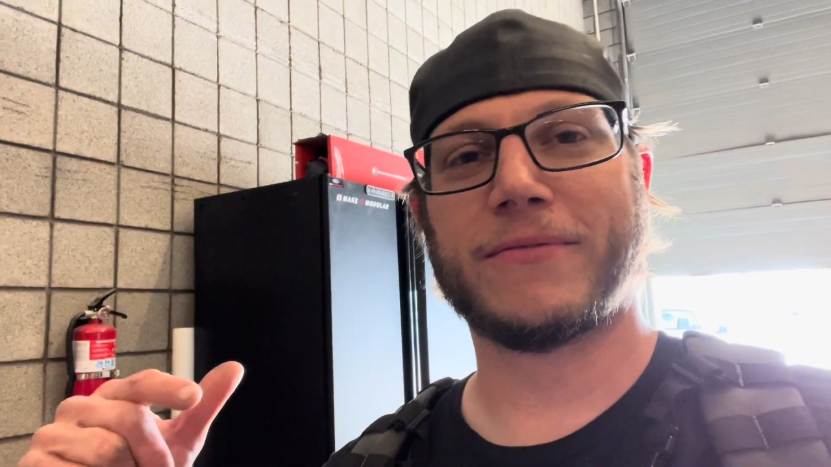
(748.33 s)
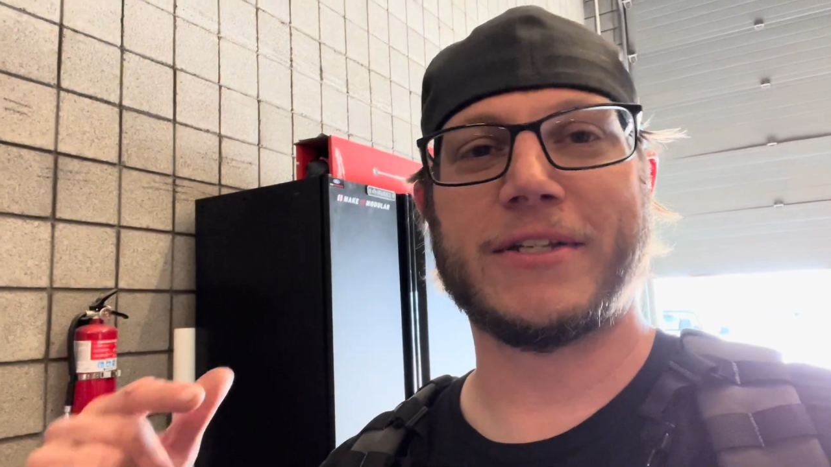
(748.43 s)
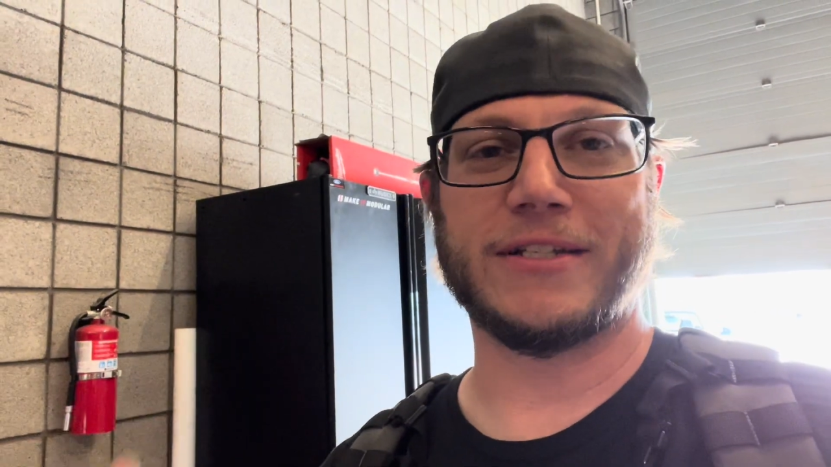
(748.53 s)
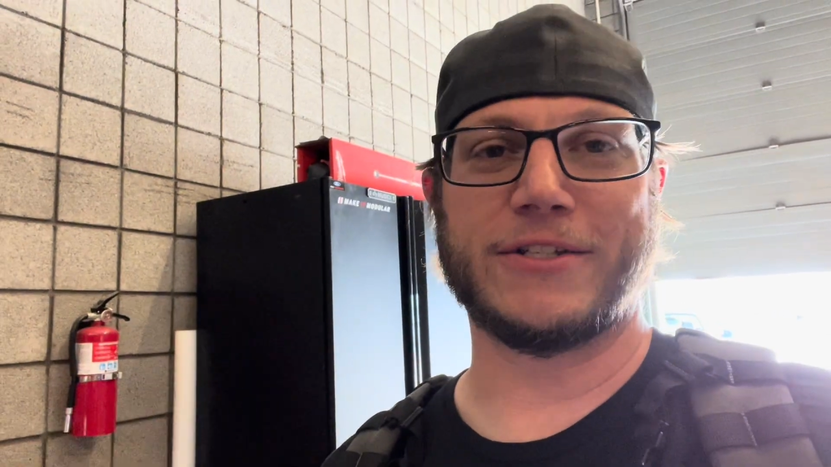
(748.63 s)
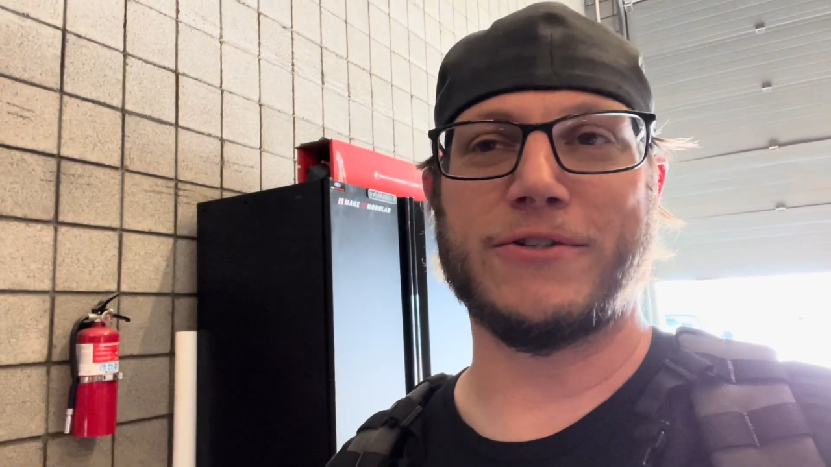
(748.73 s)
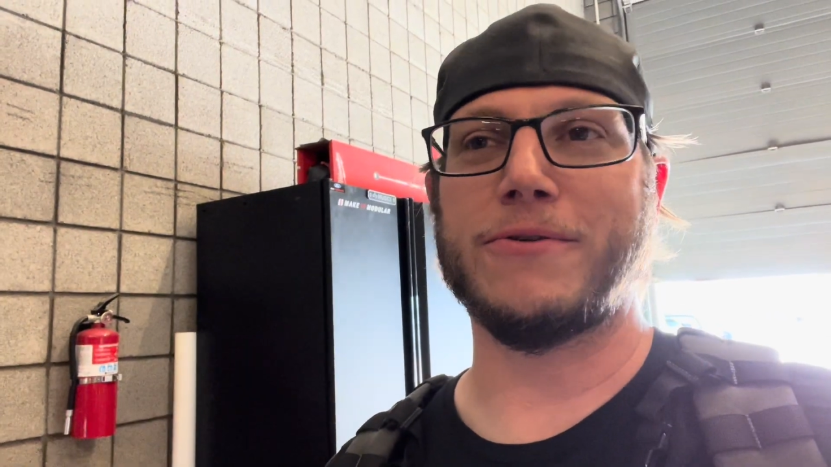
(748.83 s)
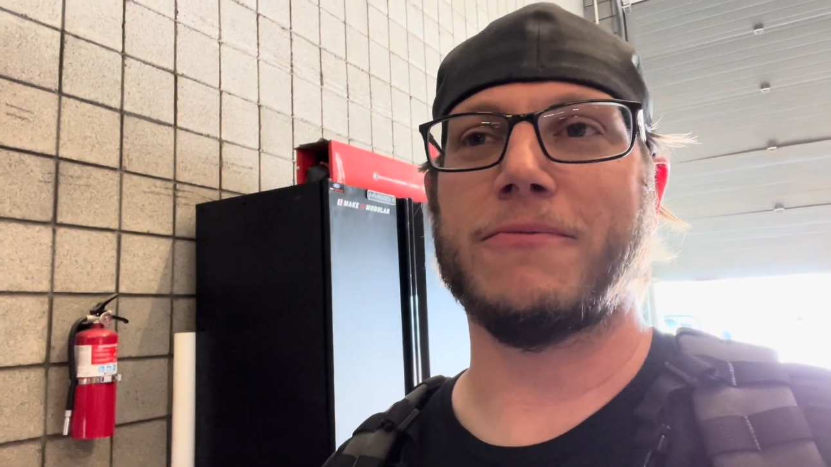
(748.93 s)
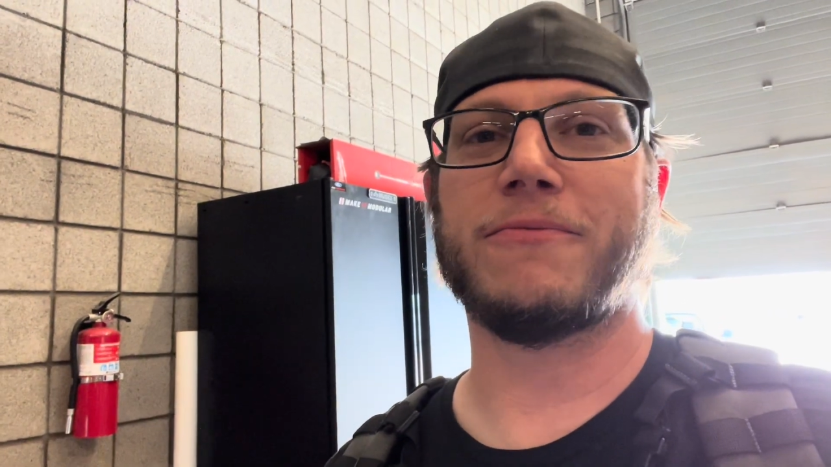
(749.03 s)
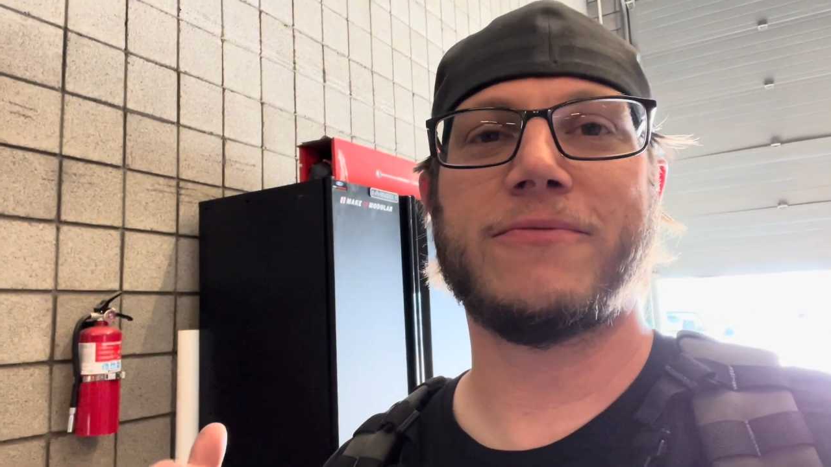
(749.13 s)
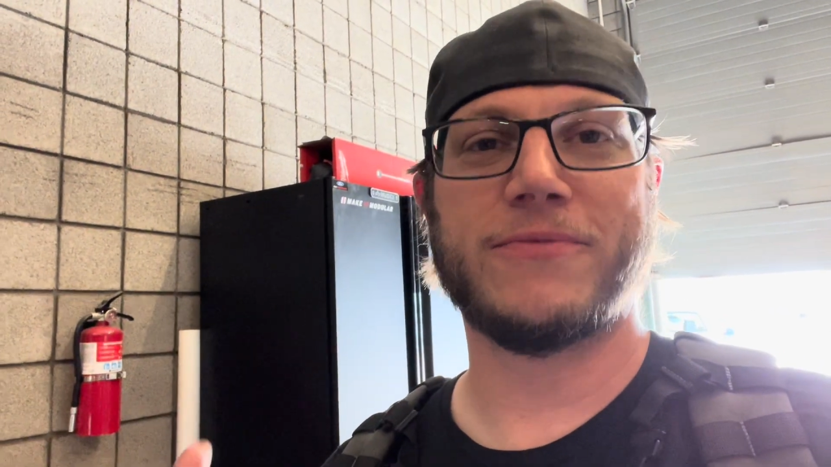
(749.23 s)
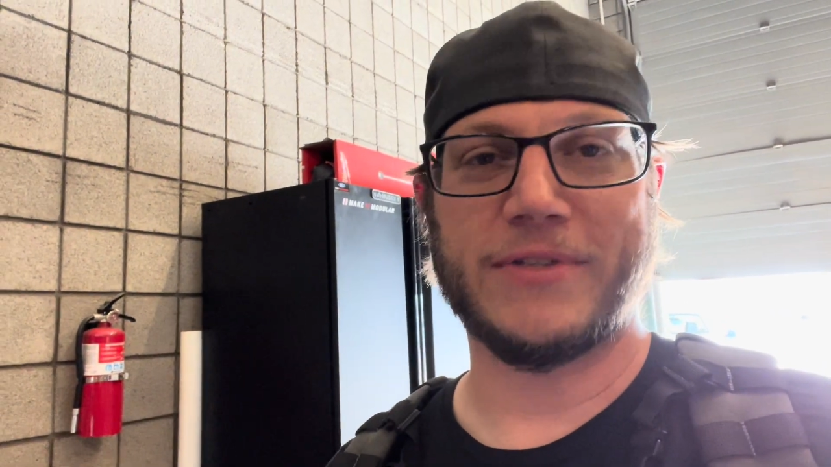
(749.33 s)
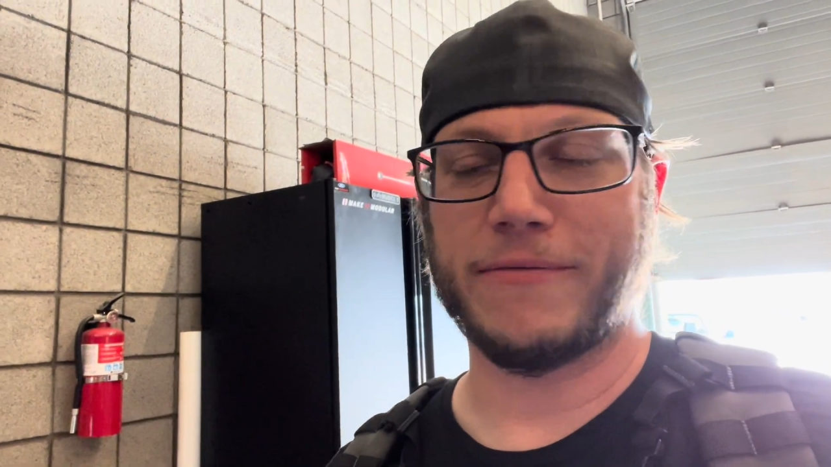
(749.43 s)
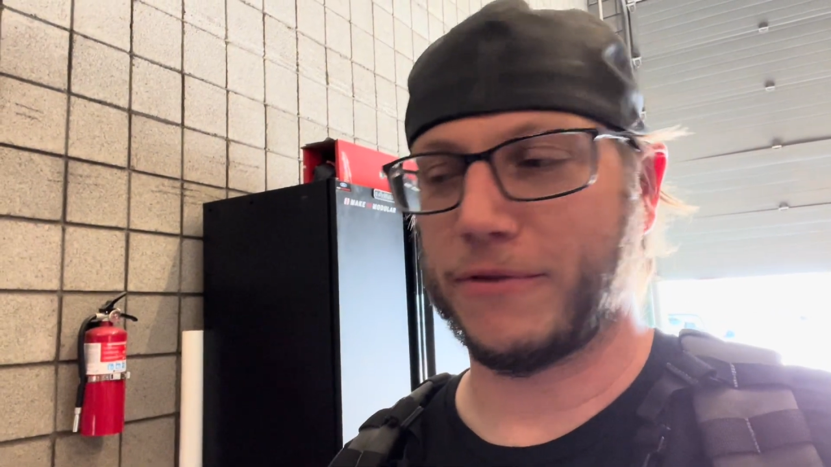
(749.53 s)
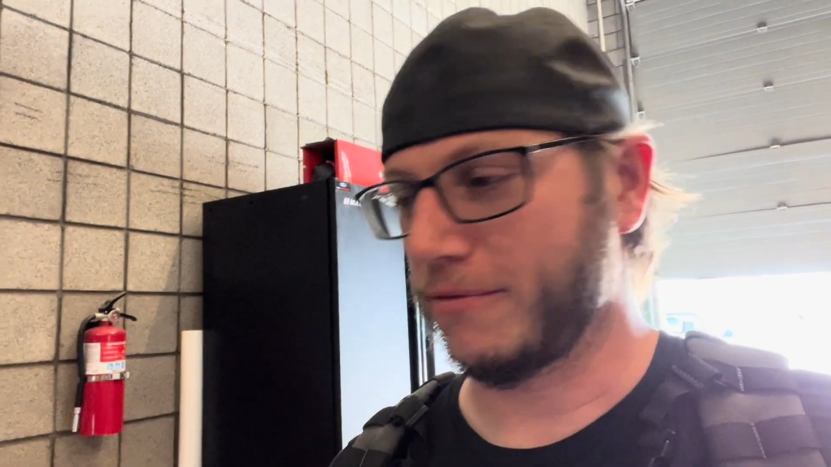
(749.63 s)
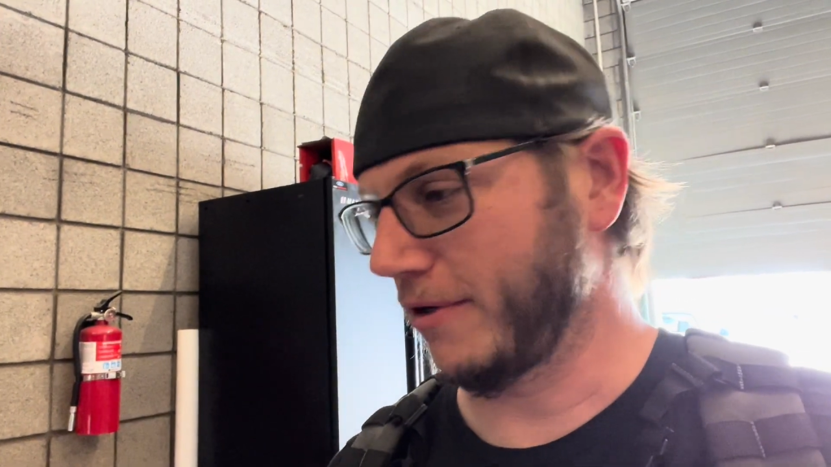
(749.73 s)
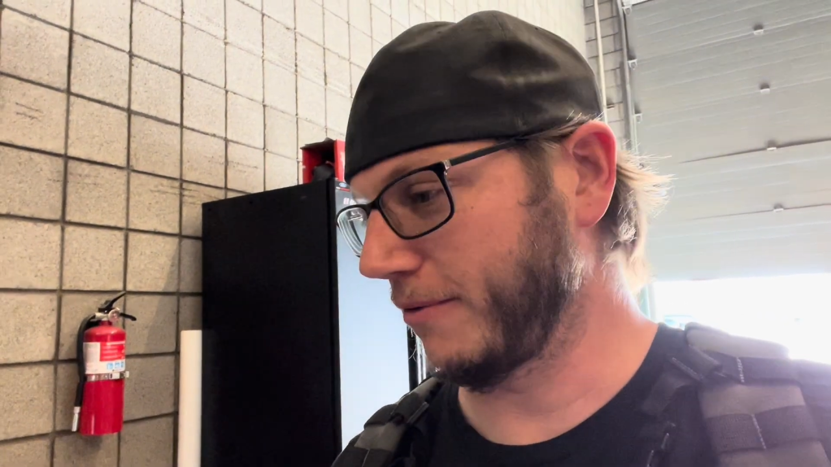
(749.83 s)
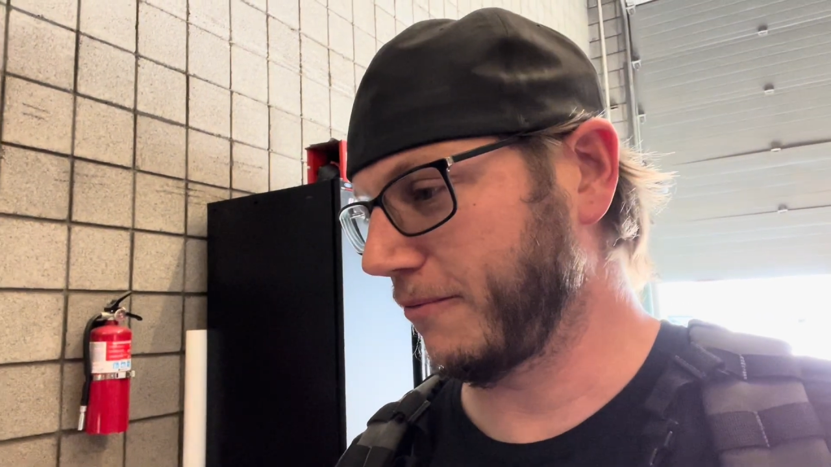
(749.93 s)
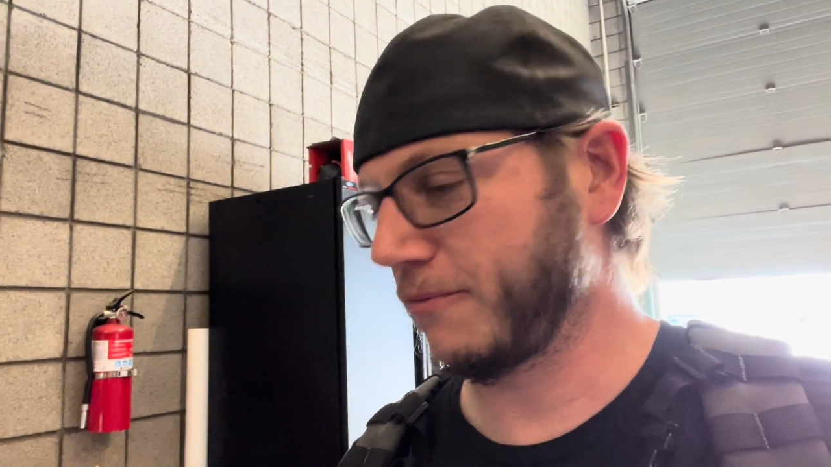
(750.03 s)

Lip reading: 6.2, 7.3,